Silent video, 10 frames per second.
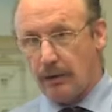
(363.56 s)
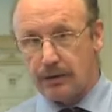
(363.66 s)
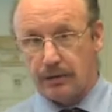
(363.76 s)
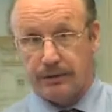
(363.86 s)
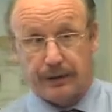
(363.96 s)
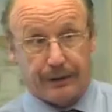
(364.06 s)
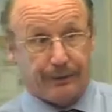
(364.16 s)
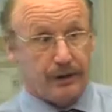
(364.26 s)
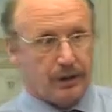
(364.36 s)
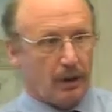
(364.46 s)
all sorts of
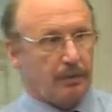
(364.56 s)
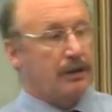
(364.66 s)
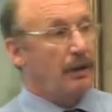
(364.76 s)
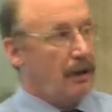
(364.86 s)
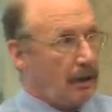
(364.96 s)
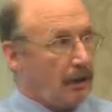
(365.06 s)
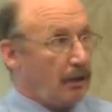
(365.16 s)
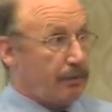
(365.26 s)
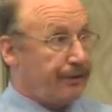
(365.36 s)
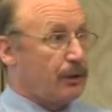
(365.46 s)
different jobs
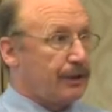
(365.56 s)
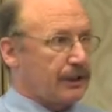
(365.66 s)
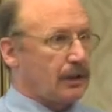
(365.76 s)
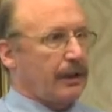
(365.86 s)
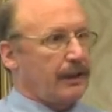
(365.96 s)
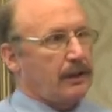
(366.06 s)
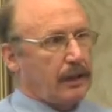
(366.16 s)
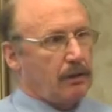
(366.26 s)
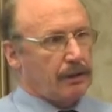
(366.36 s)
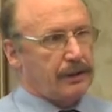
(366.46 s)
before deciding that
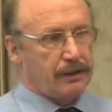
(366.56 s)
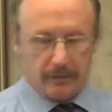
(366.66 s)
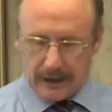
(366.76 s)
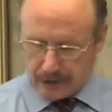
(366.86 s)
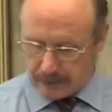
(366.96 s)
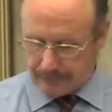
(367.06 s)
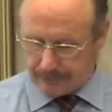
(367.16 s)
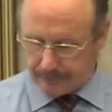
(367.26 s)
they want to do medicine.